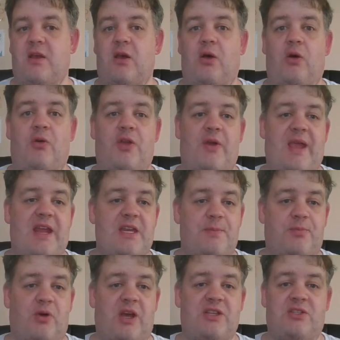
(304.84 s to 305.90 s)
Although
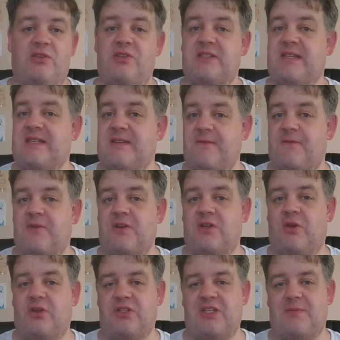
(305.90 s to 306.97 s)
Enterprise used a different
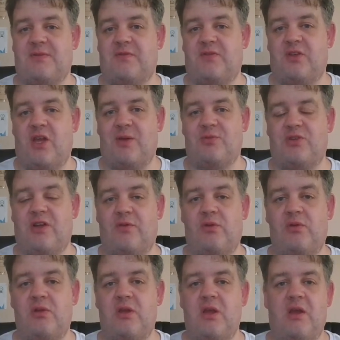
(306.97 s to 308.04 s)
concept of time
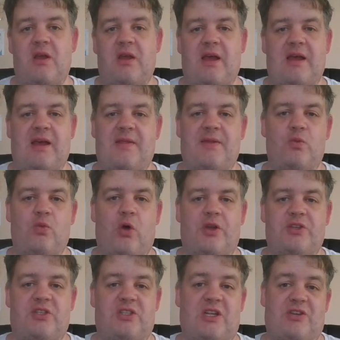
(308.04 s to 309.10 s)
travel than what
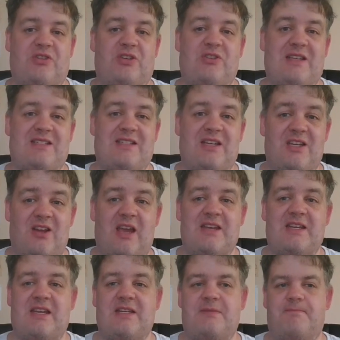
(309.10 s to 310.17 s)
Star Trek 2009
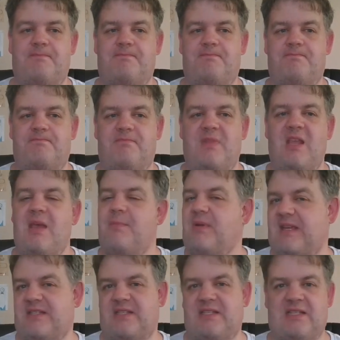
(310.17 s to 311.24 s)
did. But
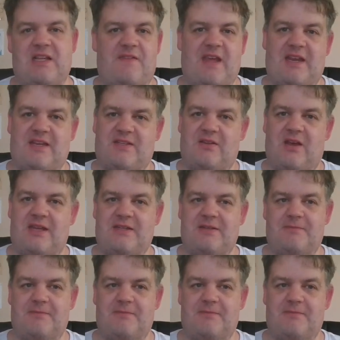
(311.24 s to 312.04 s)
let's just leave that aside.